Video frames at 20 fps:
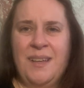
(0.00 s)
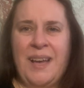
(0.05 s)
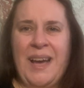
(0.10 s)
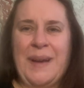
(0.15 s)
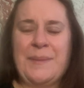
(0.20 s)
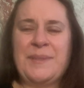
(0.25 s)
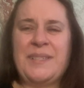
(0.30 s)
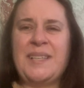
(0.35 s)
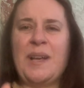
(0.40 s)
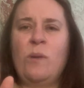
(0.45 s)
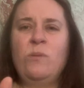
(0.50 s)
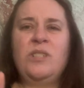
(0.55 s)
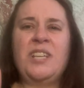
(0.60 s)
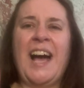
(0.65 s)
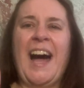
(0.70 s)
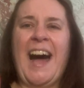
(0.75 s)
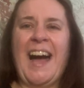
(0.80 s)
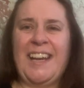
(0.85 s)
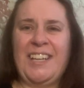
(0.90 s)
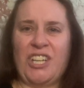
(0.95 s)
I'm so
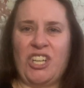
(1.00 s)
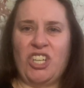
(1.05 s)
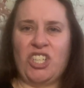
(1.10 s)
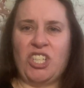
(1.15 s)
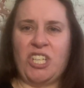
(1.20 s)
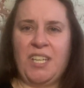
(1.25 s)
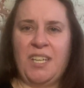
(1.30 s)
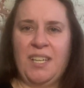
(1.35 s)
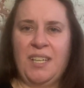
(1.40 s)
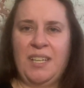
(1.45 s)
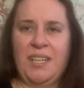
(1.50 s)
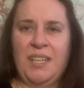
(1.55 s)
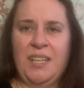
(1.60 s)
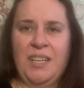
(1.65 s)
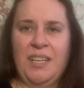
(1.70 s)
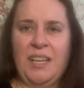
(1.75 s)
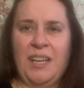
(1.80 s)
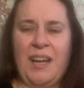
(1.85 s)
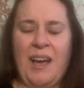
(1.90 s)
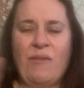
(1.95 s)
tired
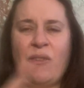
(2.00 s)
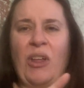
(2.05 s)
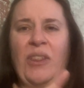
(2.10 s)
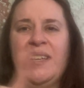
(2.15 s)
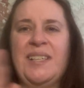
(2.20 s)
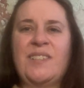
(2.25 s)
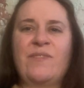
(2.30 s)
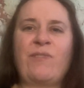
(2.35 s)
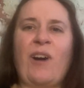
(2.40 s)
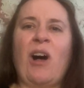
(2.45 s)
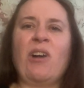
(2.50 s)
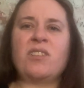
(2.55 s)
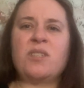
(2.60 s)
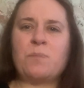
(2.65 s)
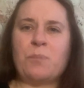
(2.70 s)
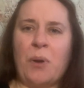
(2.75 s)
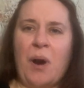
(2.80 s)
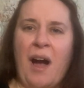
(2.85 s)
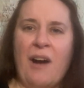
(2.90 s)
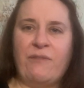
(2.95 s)
of all these false
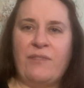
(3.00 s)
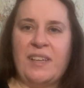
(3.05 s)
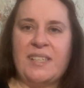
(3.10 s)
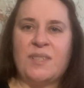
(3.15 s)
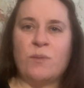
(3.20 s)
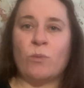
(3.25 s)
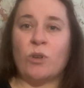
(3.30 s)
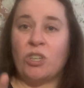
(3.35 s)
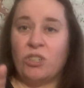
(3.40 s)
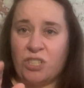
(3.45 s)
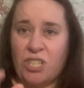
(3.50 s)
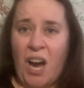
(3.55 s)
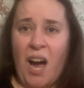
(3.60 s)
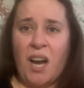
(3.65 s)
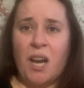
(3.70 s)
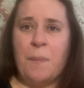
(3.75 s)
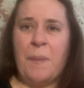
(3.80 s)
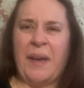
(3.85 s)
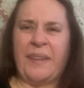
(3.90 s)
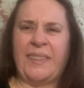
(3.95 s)
prophets, and we're going to
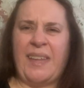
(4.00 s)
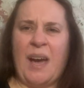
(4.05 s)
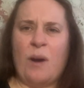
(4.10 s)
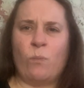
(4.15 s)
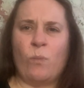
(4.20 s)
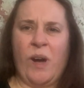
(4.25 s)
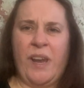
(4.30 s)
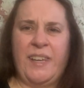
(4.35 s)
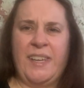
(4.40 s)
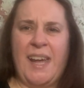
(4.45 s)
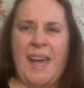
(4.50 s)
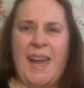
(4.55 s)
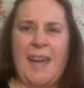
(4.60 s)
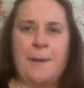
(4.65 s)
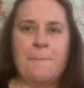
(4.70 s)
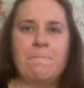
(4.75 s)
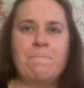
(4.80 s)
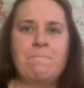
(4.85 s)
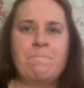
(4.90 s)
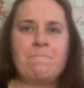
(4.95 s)
talk about that one
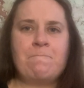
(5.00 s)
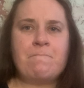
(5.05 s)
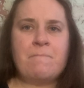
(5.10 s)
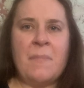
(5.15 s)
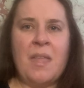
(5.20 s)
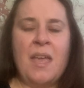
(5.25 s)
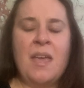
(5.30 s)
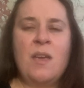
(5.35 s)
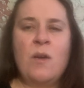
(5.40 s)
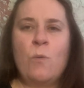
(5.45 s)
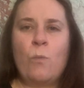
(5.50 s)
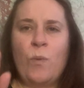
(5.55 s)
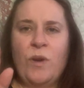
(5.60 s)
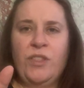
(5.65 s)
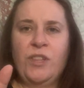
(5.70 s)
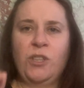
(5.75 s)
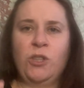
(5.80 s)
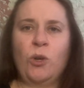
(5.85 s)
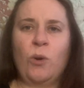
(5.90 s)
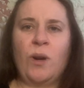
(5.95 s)
day
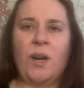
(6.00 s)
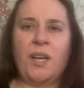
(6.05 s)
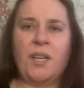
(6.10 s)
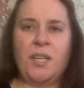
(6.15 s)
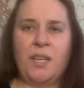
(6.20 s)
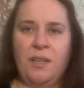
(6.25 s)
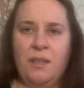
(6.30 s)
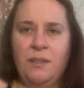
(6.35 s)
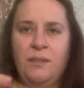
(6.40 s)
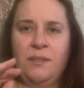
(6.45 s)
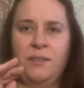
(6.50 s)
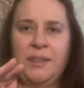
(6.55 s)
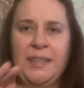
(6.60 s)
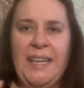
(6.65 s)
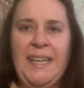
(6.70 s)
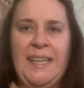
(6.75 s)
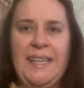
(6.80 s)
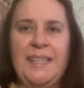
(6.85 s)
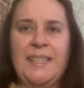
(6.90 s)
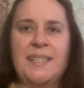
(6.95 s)
when the Lord
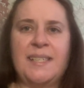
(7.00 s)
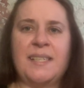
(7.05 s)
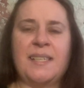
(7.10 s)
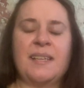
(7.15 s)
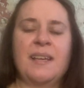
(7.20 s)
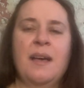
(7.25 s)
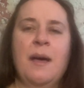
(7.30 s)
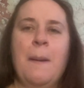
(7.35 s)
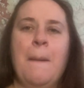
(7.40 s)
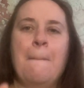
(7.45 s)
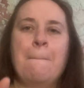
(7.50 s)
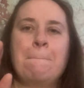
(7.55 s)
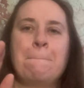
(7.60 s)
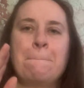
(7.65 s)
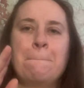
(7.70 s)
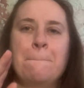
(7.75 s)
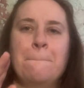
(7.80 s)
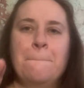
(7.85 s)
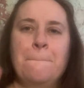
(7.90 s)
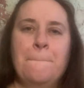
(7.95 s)
leads.
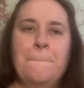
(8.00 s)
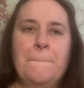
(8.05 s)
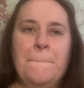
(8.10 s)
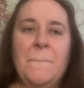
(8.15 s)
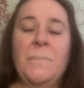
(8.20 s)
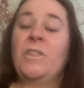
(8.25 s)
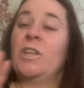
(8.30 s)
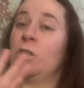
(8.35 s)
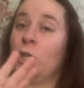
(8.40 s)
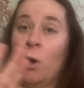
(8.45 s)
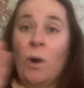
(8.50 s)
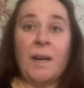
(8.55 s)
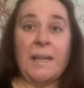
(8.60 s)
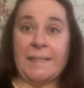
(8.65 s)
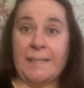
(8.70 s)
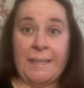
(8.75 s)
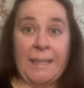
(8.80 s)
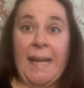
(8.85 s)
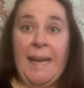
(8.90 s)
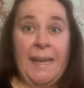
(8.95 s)
The Lord
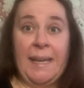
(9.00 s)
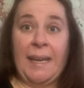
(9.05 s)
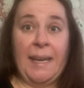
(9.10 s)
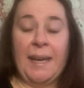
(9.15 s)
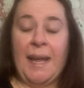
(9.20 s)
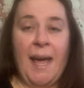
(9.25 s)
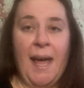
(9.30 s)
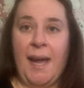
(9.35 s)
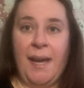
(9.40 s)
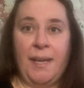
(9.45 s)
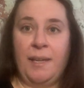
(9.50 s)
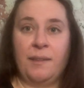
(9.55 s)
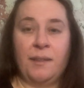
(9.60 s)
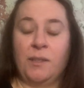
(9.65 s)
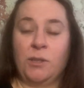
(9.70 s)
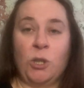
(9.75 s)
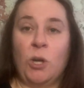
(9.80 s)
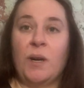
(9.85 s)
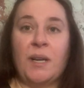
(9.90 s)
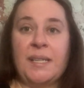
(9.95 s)
is leading. Hey,
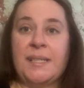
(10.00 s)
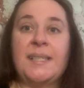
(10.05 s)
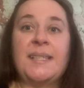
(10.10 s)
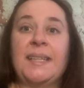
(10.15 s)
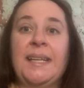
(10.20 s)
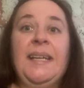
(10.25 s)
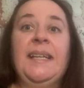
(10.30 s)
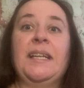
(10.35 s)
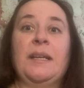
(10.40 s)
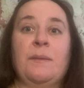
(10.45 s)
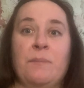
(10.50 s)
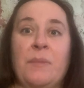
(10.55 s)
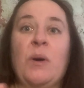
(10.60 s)
the Lord is leading.